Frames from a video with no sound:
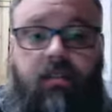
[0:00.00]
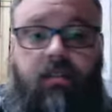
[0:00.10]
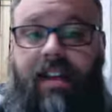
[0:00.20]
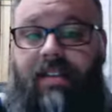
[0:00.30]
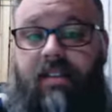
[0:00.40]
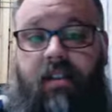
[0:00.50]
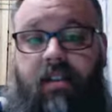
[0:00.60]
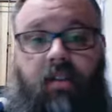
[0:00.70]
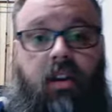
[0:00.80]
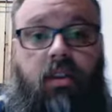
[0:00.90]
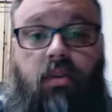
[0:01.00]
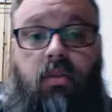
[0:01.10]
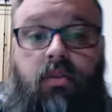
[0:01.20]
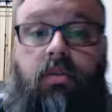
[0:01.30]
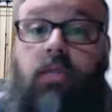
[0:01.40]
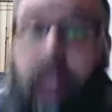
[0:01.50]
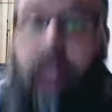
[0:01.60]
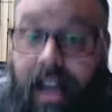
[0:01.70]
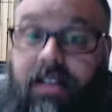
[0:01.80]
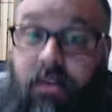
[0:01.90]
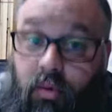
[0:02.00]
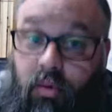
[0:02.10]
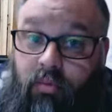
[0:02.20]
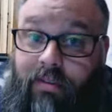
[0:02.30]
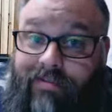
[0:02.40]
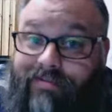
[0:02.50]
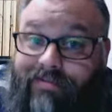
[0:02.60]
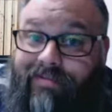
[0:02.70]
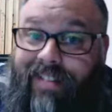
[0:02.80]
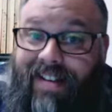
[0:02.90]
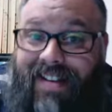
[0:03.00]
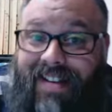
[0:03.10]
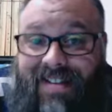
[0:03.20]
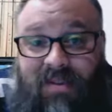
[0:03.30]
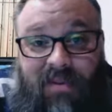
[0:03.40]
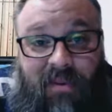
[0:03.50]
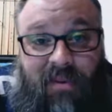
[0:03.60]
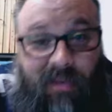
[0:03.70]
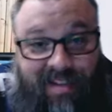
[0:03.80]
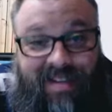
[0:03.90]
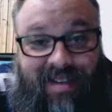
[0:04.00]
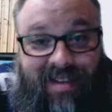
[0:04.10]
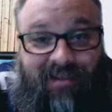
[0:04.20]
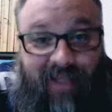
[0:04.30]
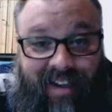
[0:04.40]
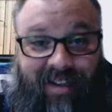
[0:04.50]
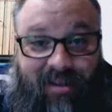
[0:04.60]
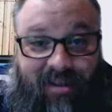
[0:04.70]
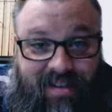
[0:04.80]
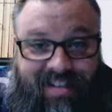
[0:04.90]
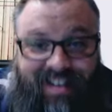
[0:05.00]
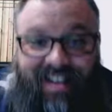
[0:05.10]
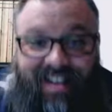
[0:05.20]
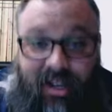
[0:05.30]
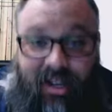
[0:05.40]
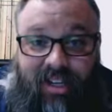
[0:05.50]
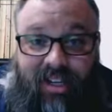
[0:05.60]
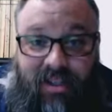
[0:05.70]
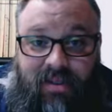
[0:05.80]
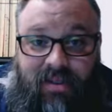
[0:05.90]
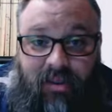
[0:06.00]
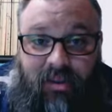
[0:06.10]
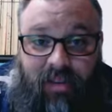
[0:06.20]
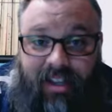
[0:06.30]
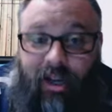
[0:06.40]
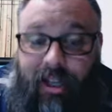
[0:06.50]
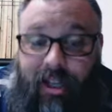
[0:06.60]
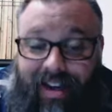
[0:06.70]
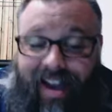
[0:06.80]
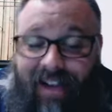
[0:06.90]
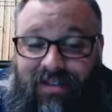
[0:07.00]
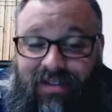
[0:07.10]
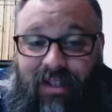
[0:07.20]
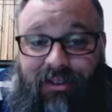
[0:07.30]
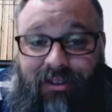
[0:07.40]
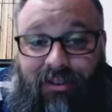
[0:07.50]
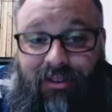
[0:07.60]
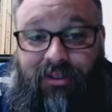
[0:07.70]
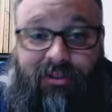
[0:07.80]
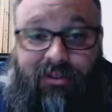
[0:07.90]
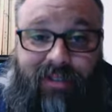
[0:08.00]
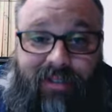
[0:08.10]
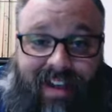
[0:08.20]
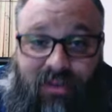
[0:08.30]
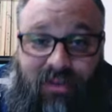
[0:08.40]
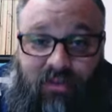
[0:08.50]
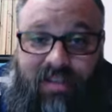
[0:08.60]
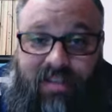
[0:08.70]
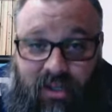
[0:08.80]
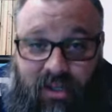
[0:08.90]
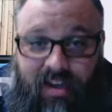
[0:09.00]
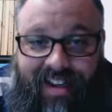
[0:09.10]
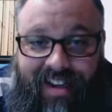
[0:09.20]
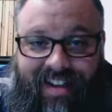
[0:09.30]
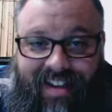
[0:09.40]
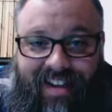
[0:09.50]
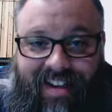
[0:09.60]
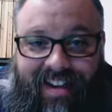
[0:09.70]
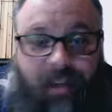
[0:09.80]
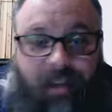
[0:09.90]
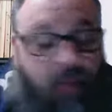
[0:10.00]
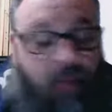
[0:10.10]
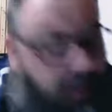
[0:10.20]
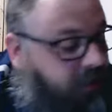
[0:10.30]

stuff on Google Classroom. So if you want to see the videos on YouTube, you're going to have to go through Google Classroom to do it. But I'll get those